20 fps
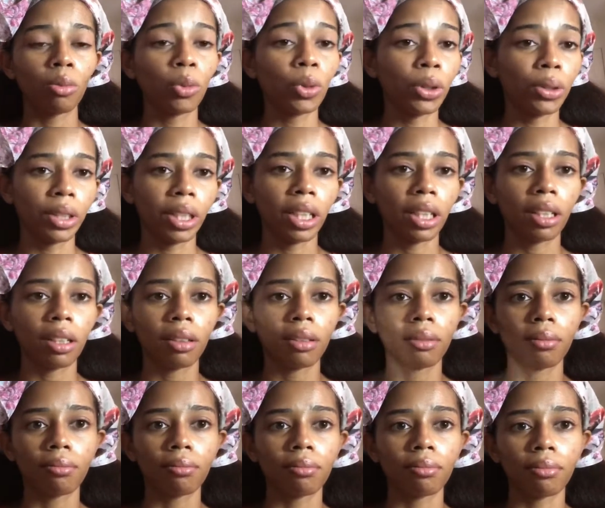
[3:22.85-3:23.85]
wielding
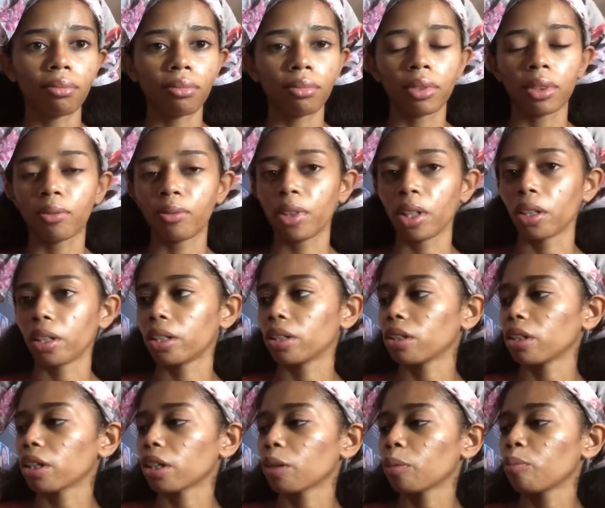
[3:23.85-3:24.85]
villain,
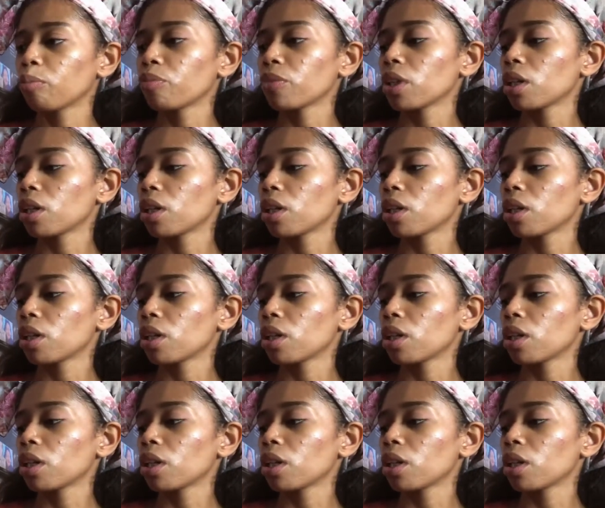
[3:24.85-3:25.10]
you know.